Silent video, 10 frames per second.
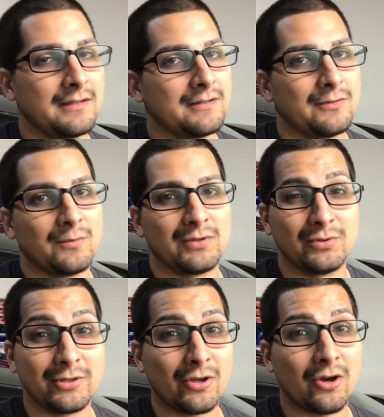When
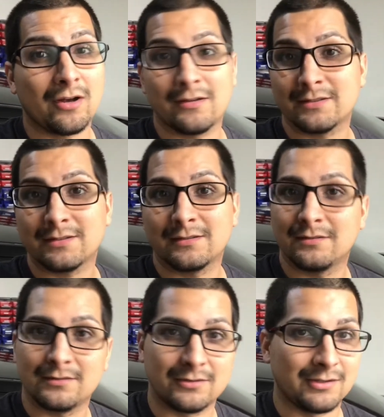duty calls,
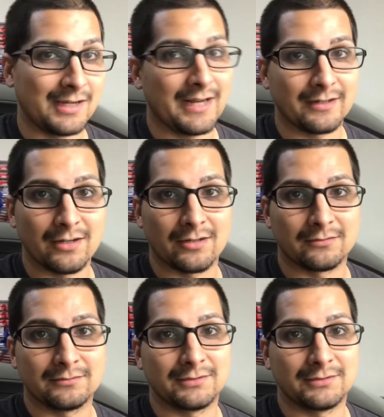you gotta go.